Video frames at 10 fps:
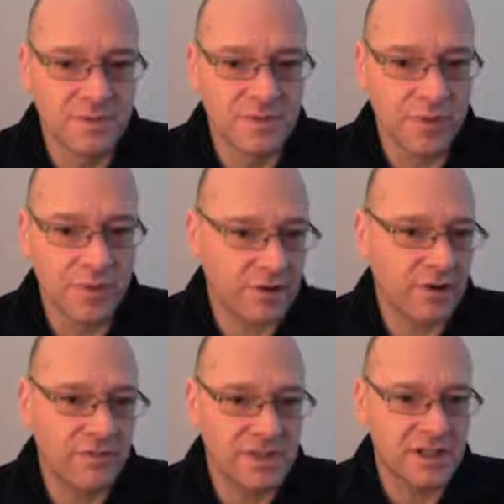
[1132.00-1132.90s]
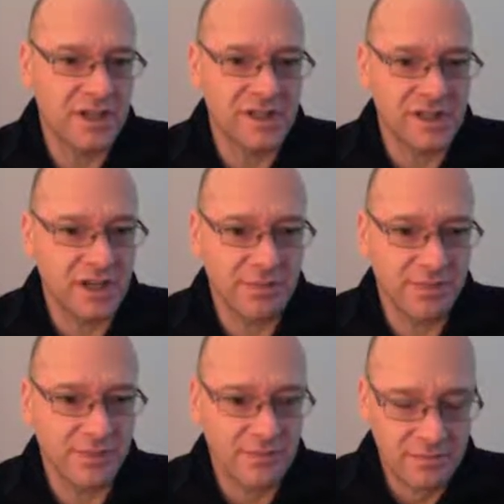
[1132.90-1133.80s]
where it can obviously then
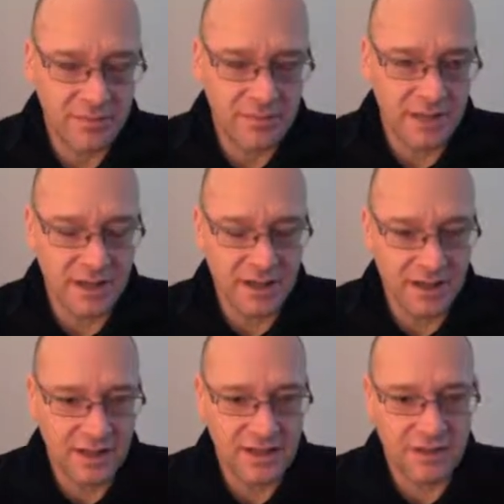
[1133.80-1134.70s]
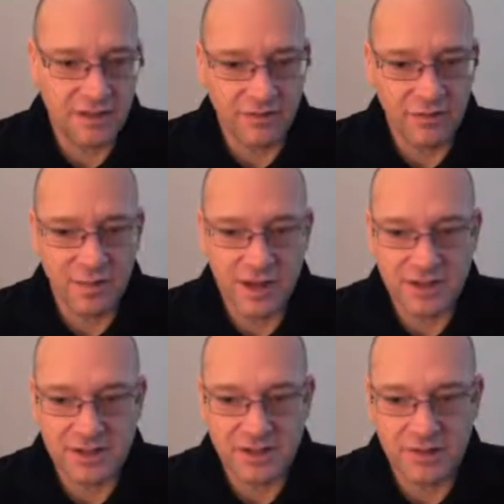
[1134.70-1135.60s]
ship its iron ore
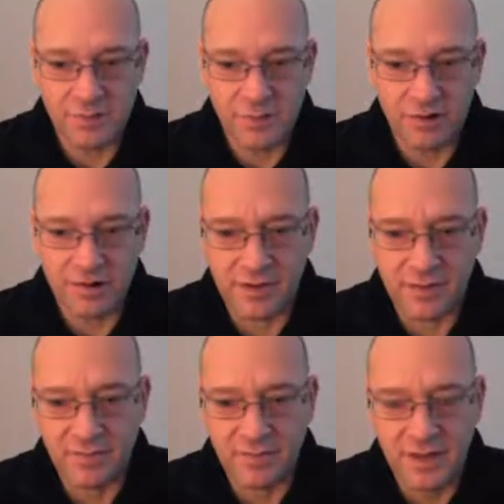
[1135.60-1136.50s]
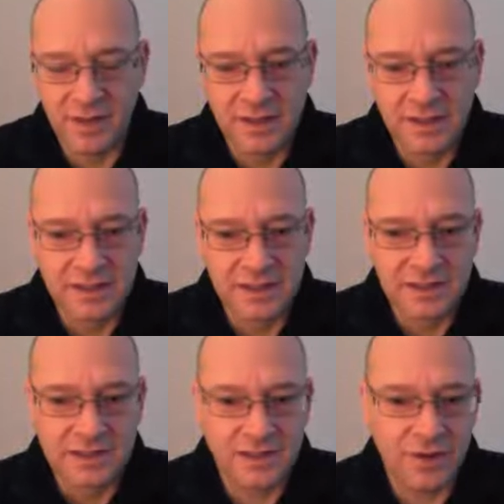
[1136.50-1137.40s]
pellets to wherever.
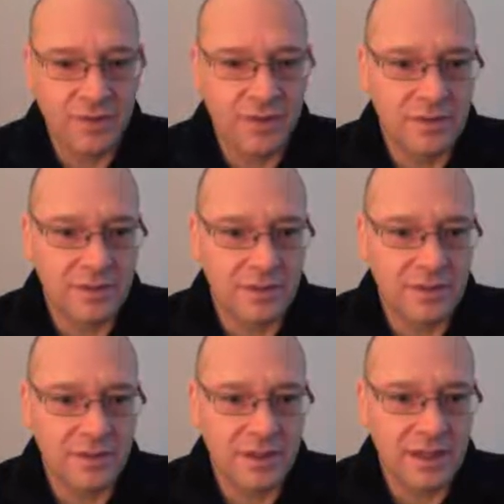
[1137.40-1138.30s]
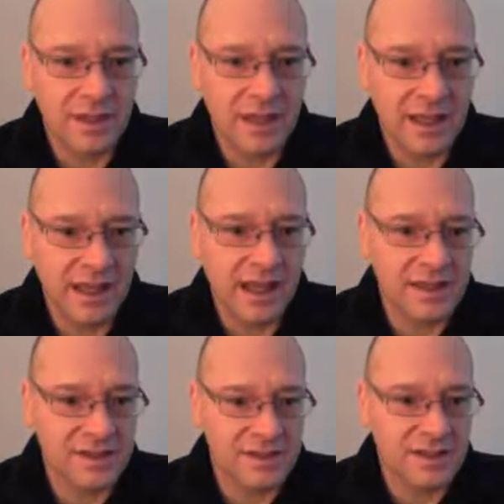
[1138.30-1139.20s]
So it
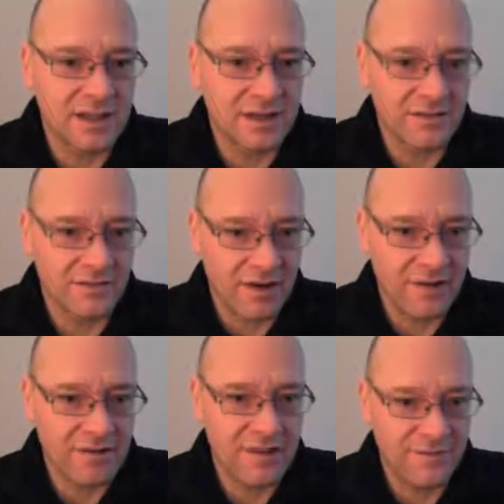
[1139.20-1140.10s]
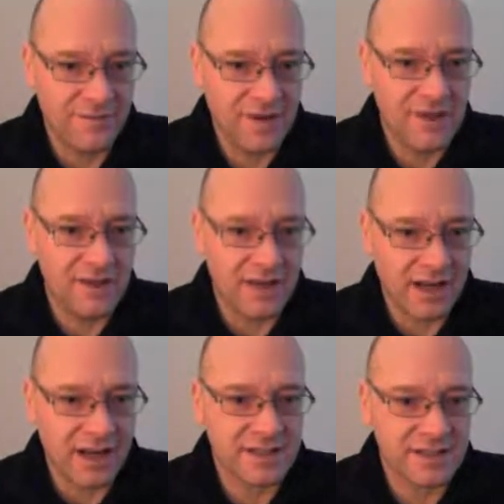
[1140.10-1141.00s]
has very efficient
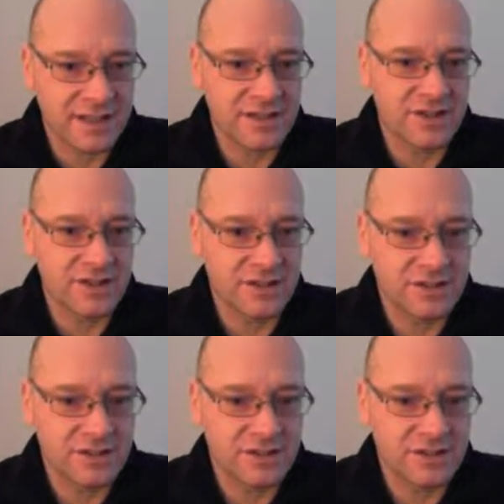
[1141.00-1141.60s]
access to